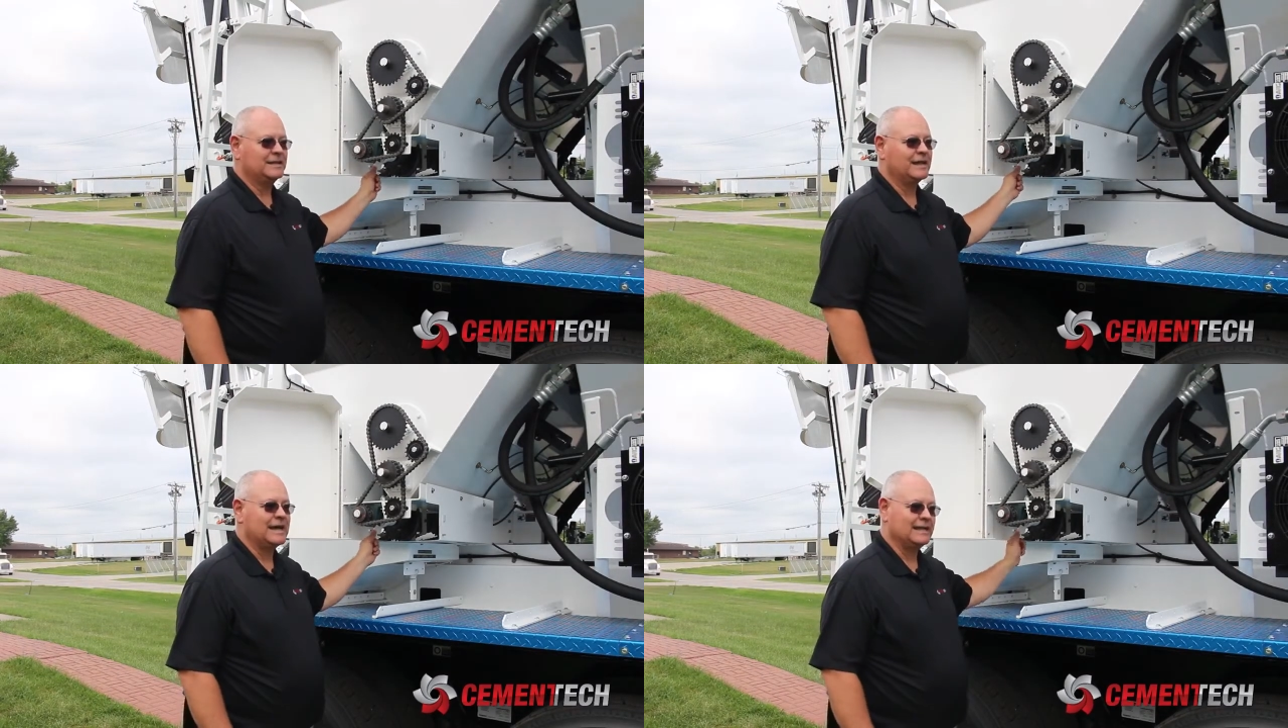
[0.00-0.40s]

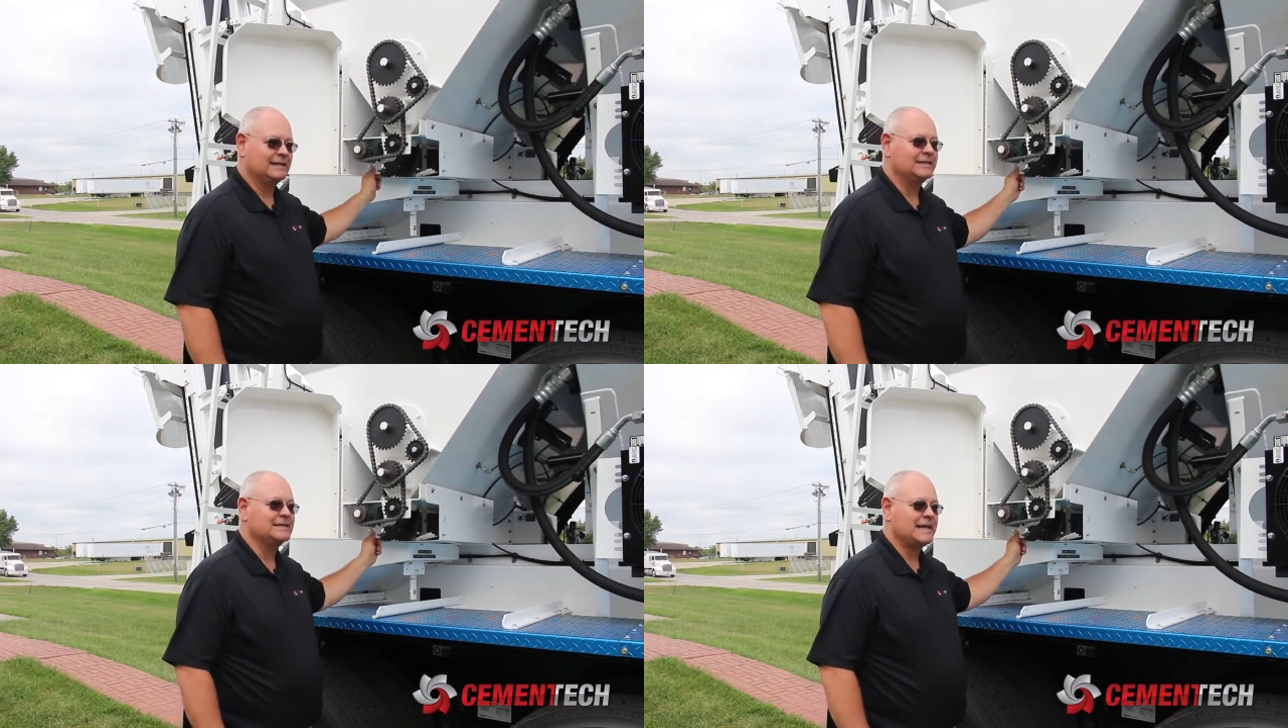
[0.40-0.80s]
a lot
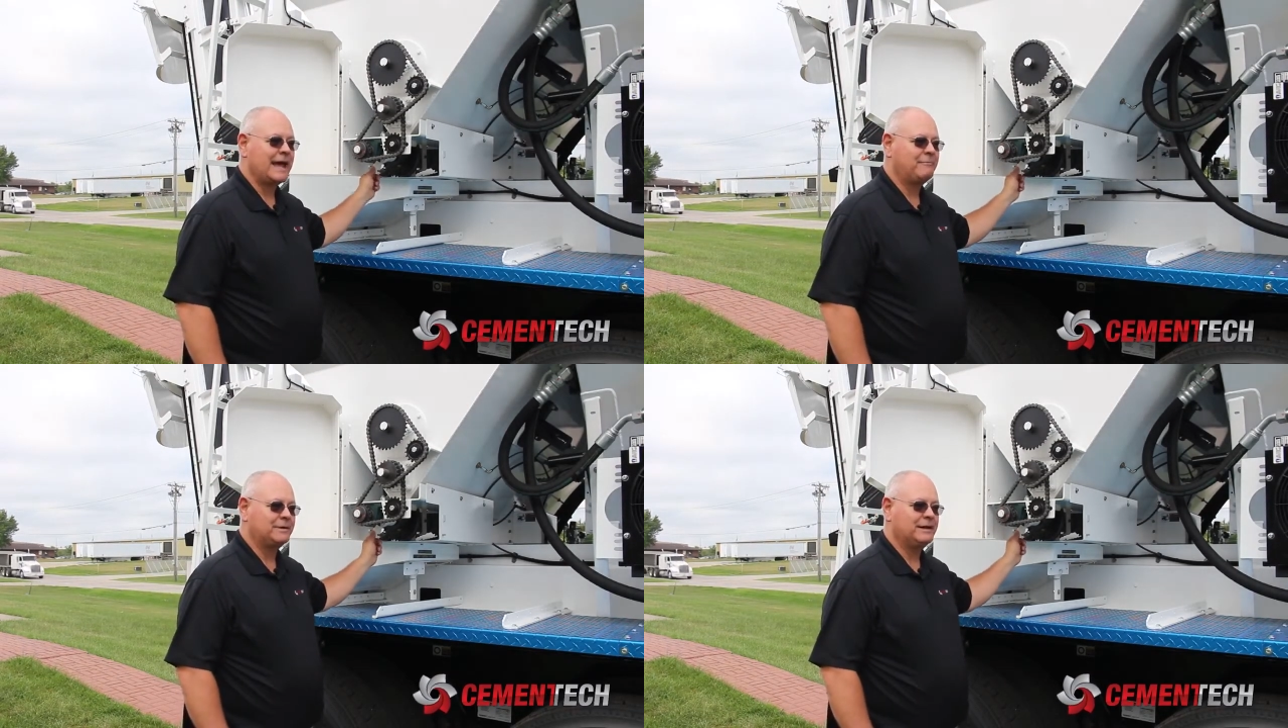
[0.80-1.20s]
of this
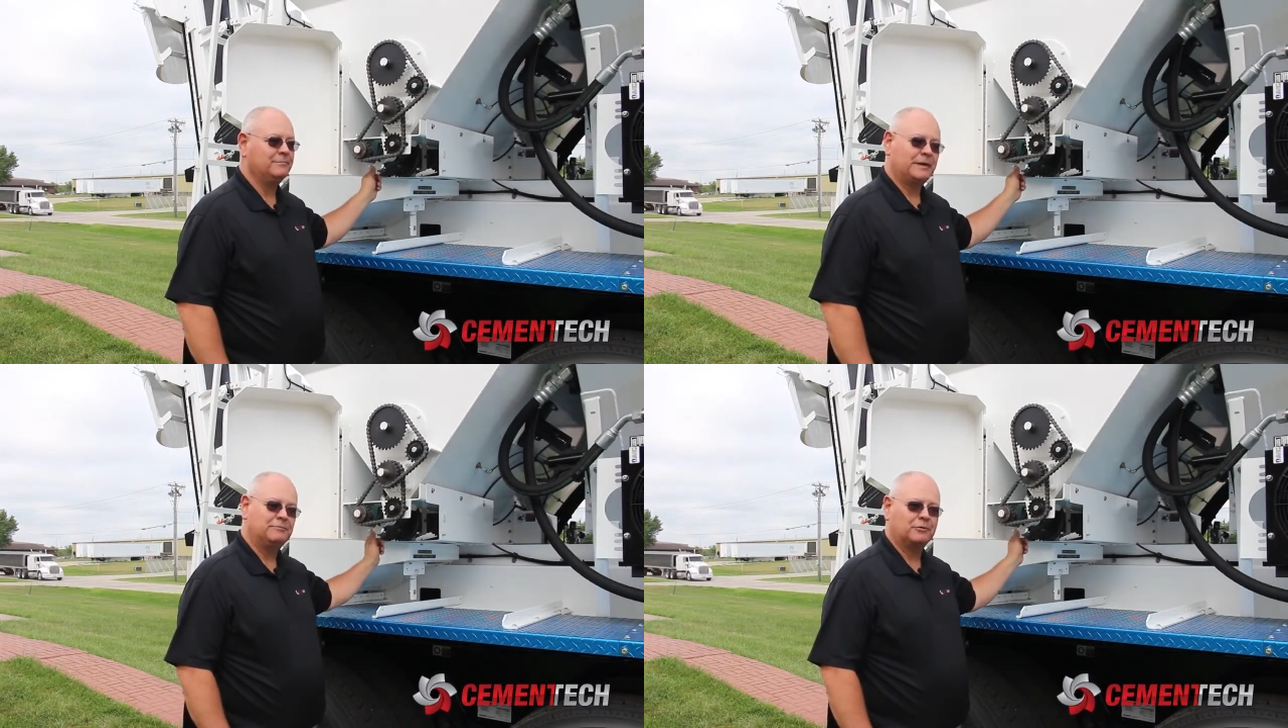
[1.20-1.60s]
happening.
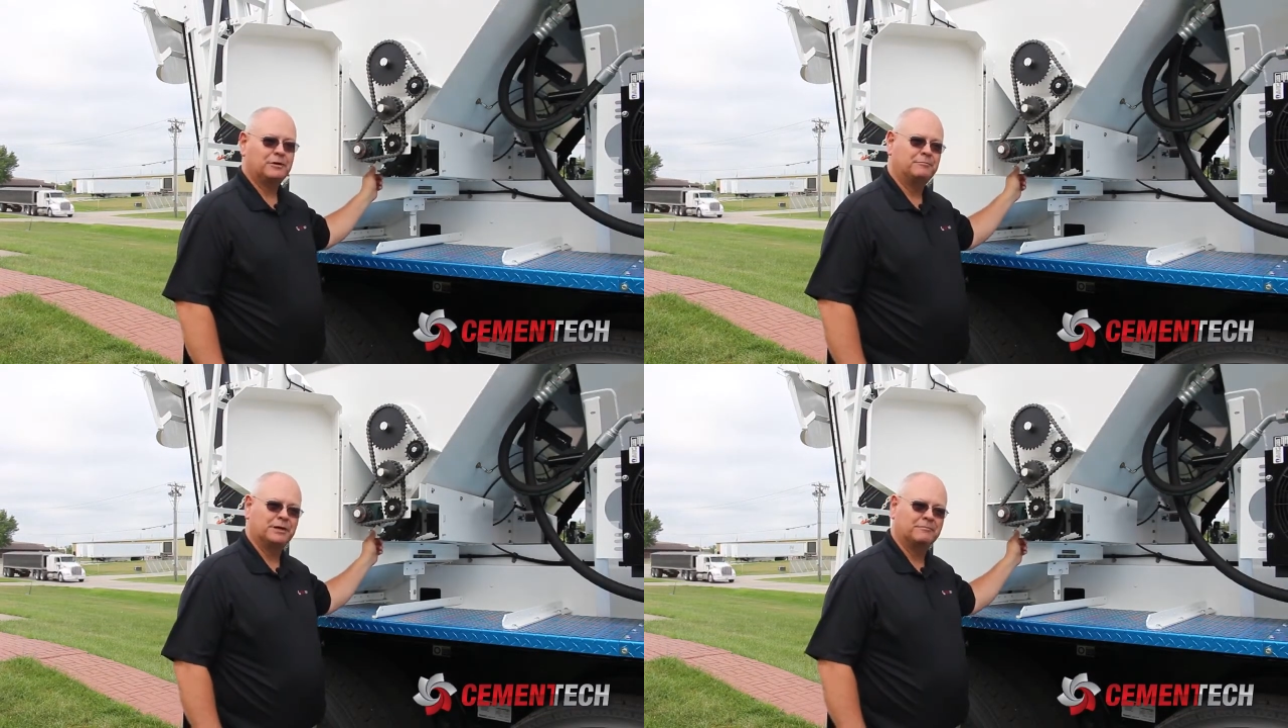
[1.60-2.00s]
People
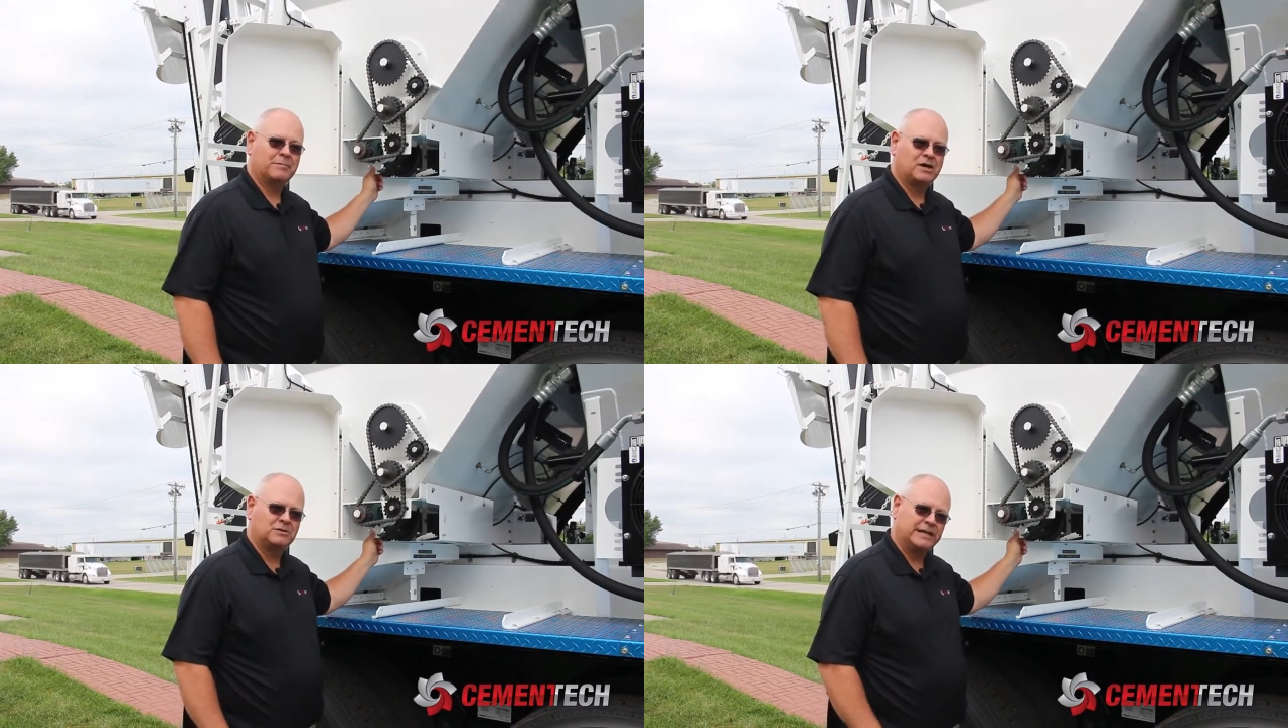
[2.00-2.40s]
will put a
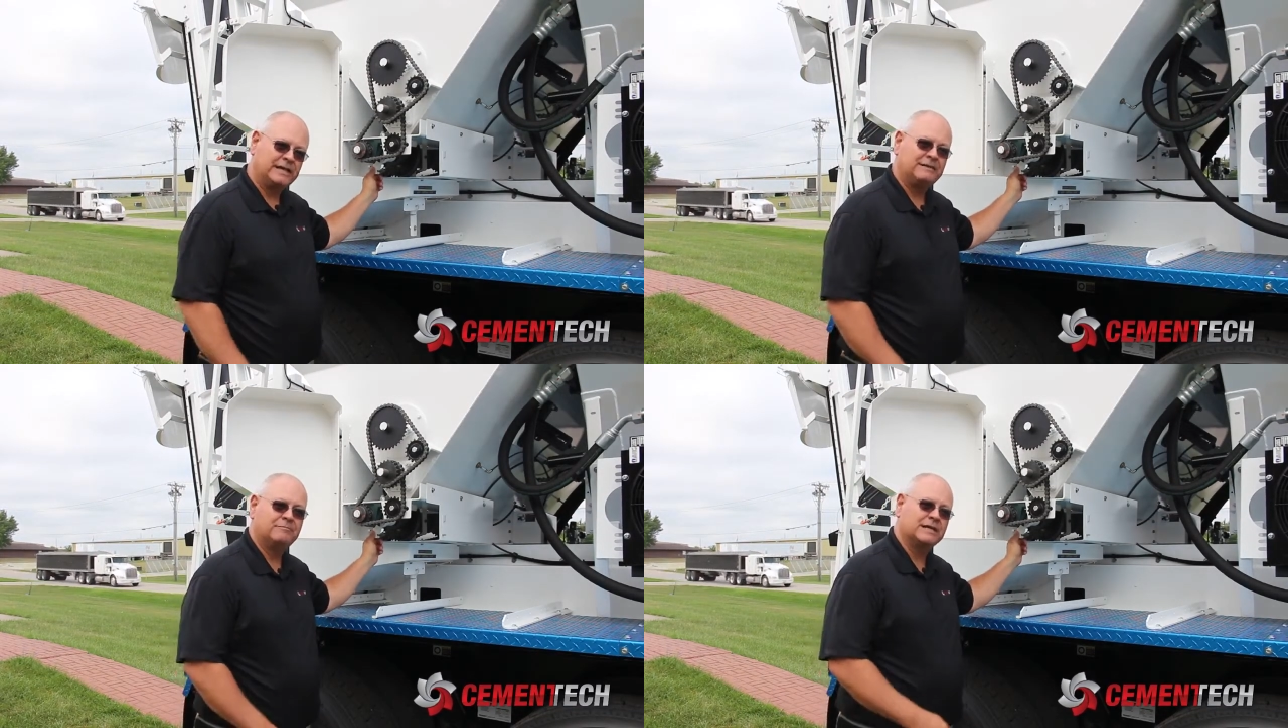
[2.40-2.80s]
bolt in it